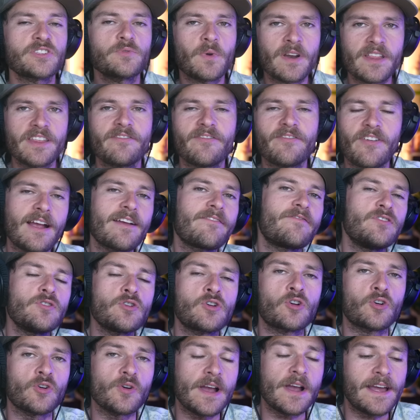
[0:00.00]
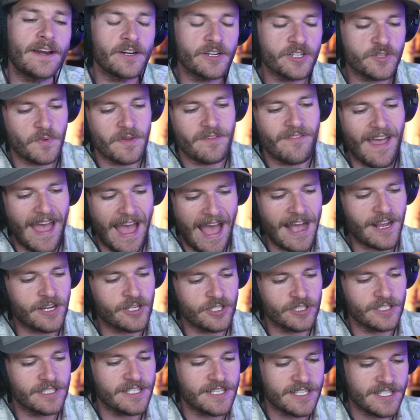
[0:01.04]
This is one of the very few creators we've
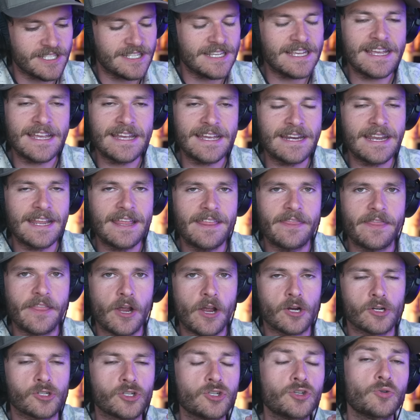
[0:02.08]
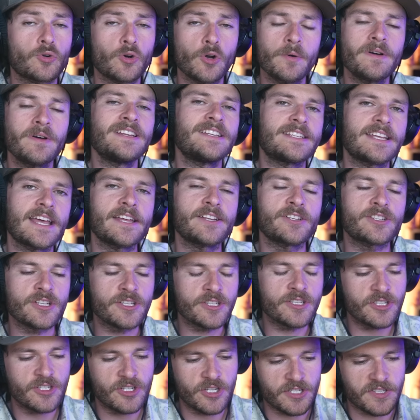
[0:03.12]
actually seen their true
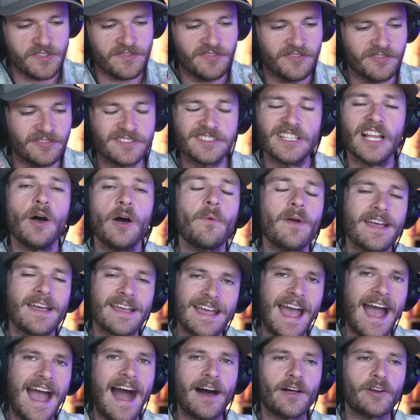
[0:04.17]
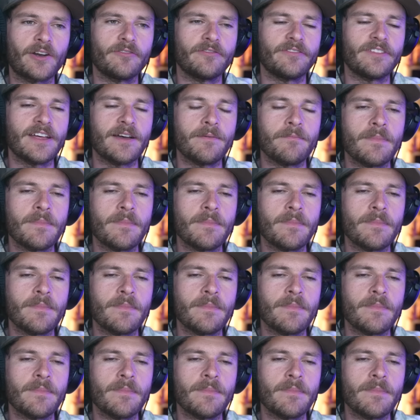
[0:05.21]
intentions just flowing out of